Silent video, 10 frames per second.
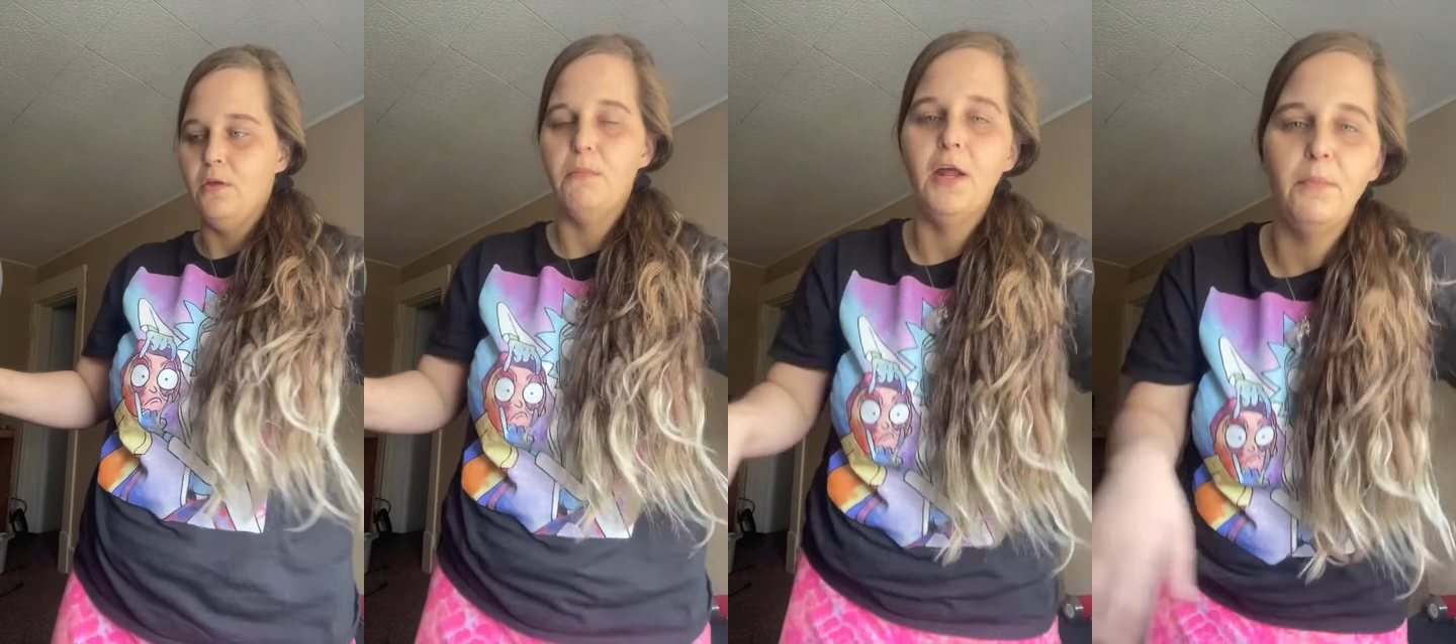
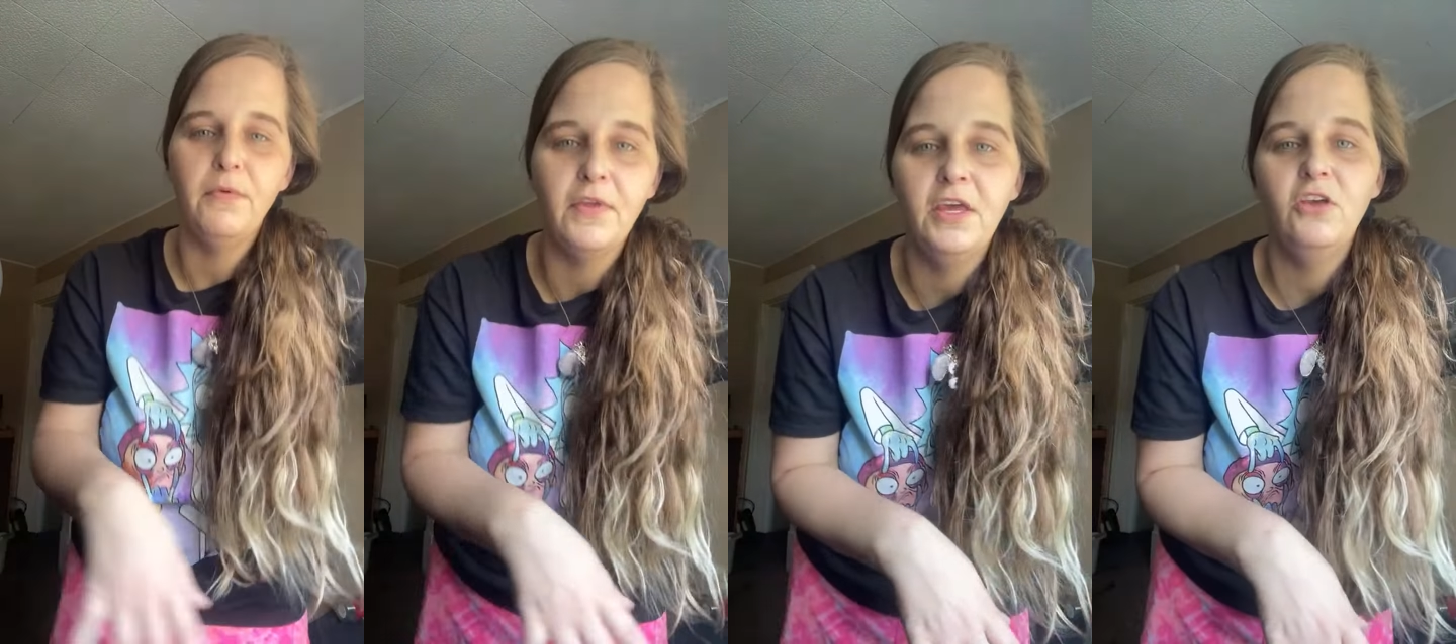met up
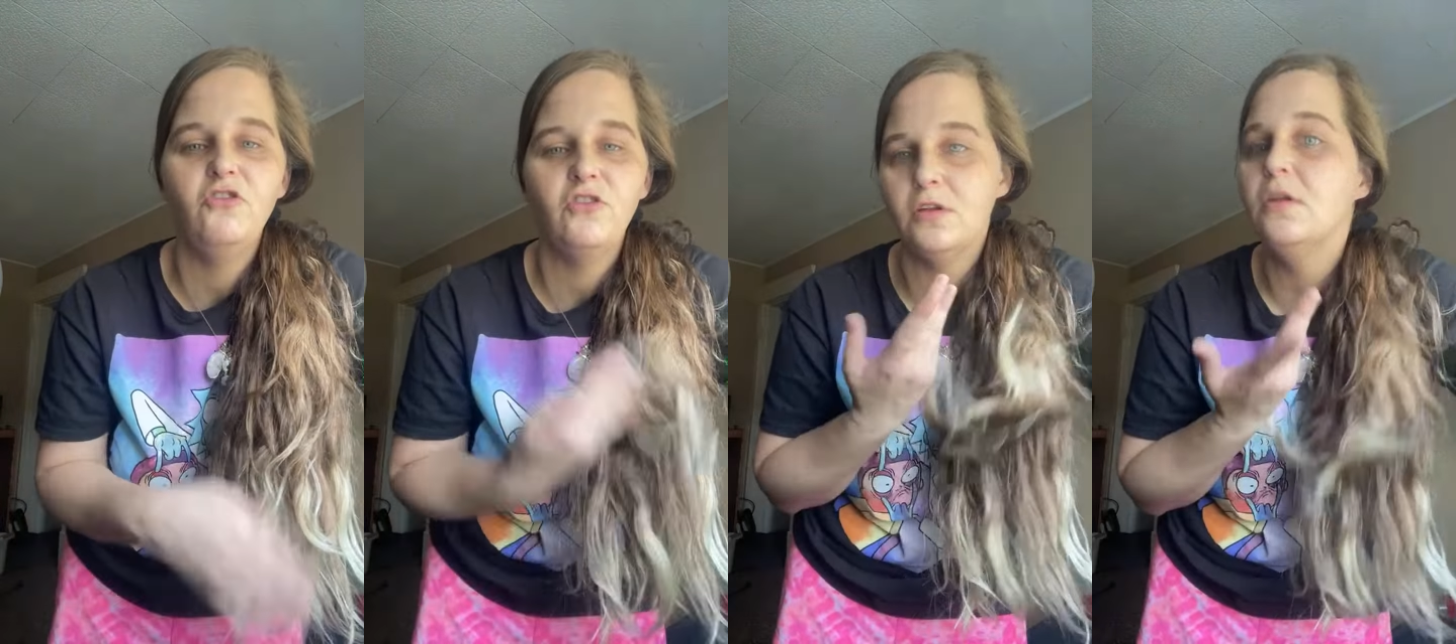in the
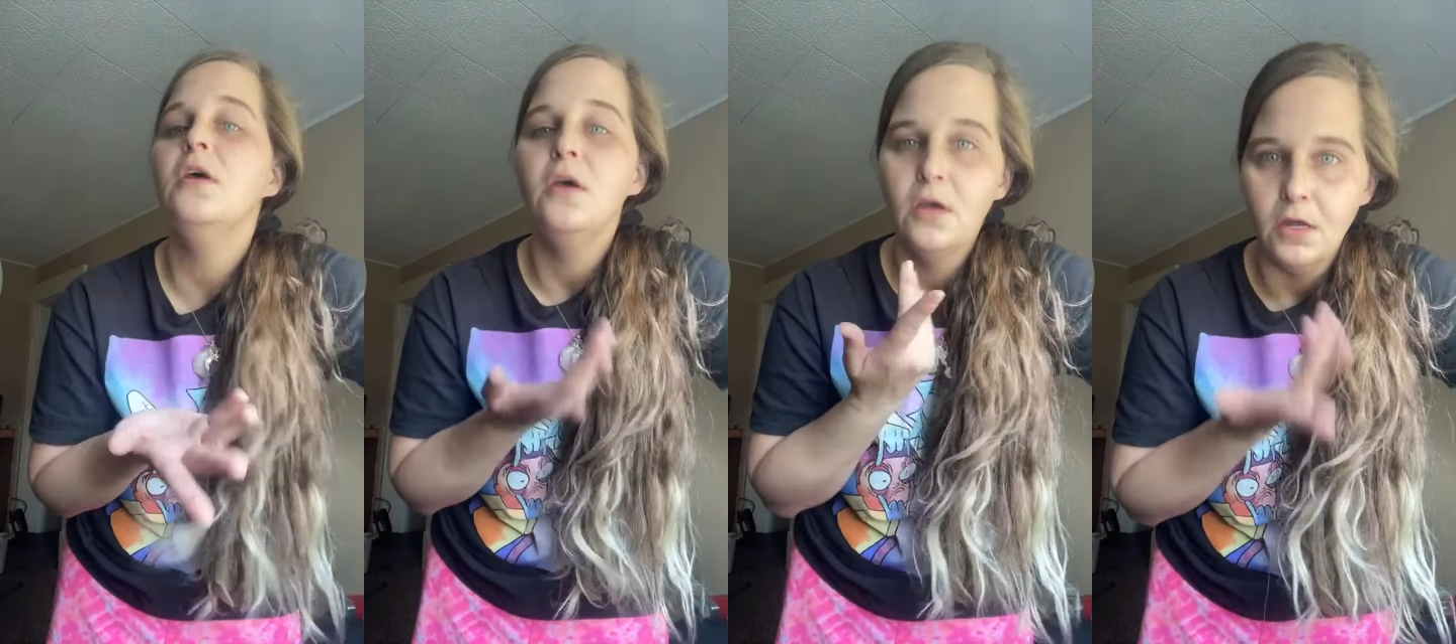kitchen
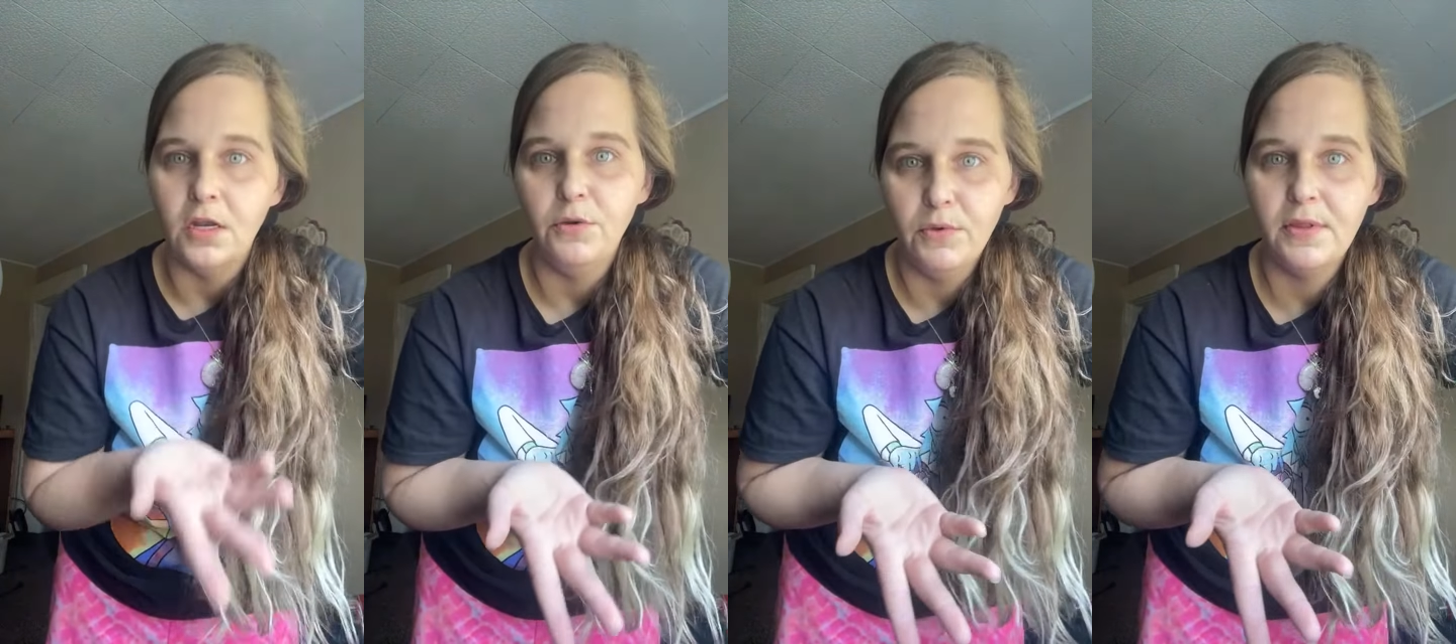and
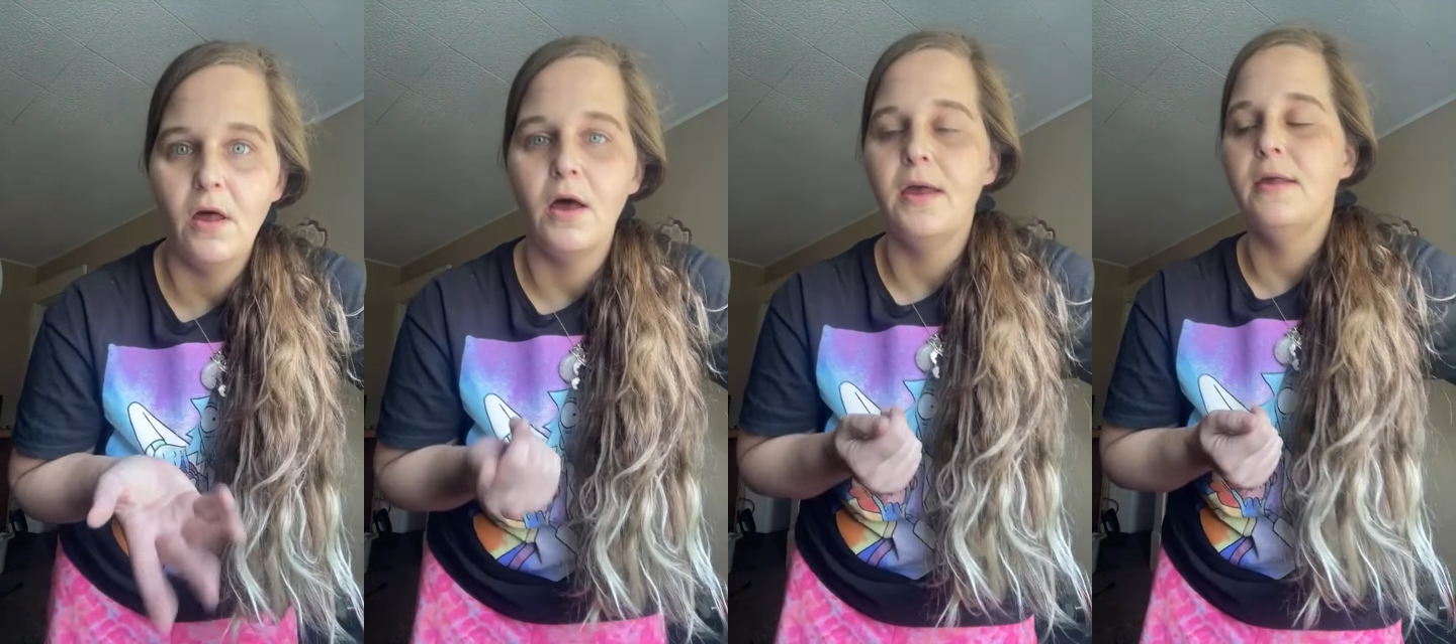he was
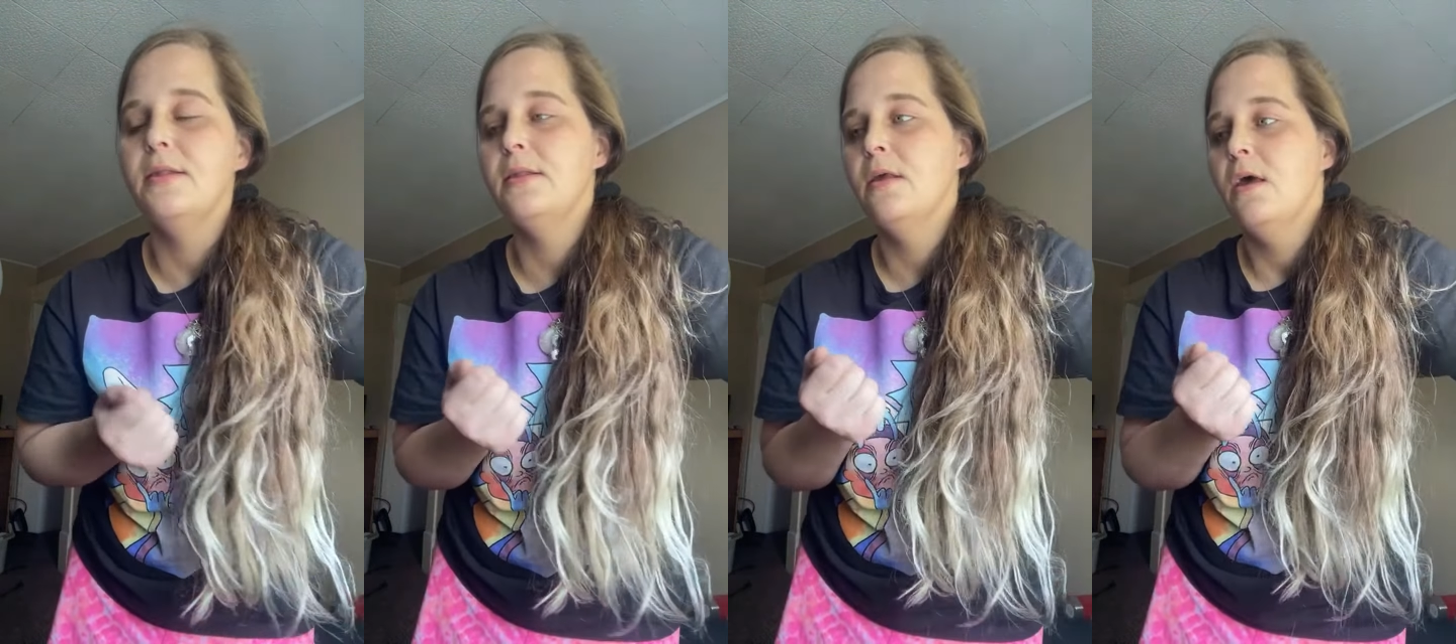
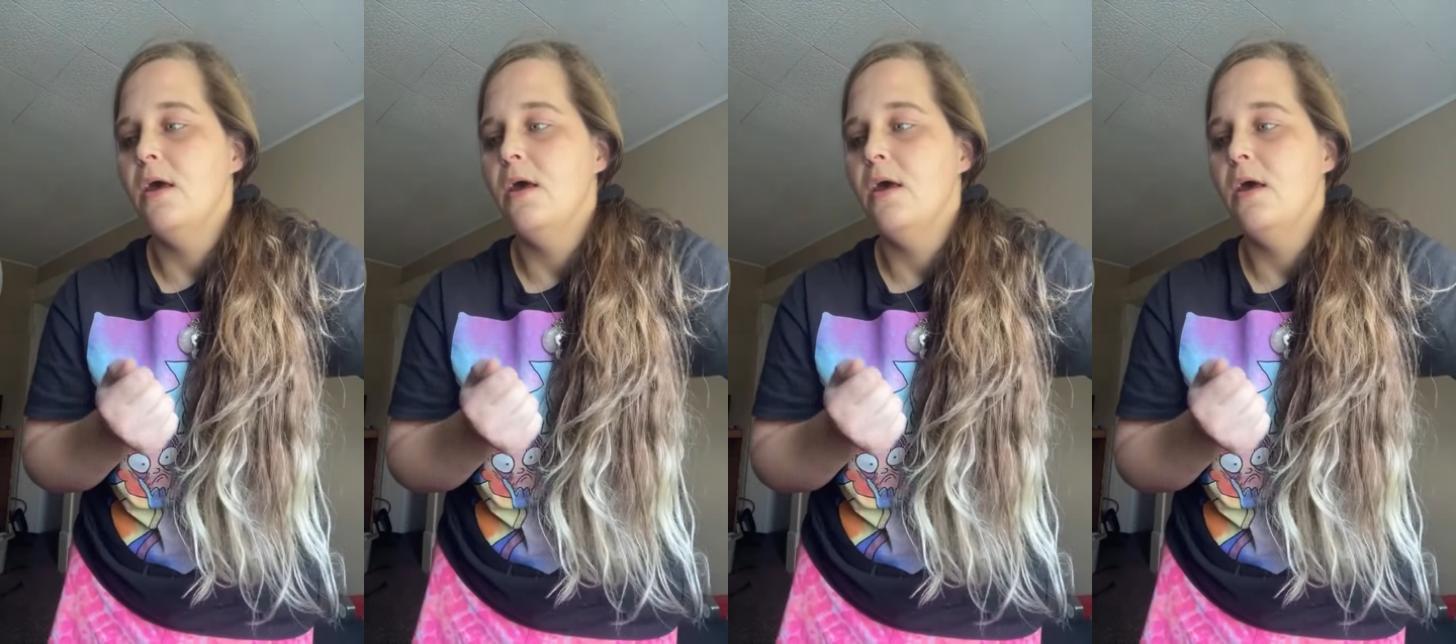nice.